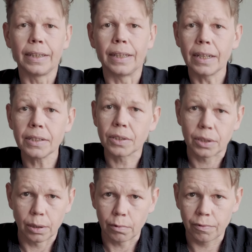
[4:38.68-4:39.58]
The lens
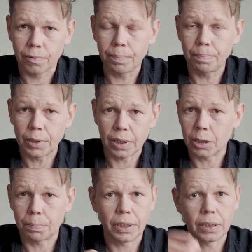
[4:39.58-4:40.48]
itself,
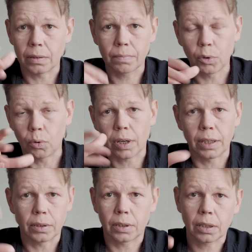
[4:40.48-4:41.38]
besides being all
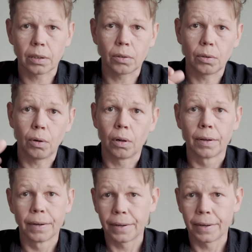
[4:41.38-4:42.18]
kinds of technical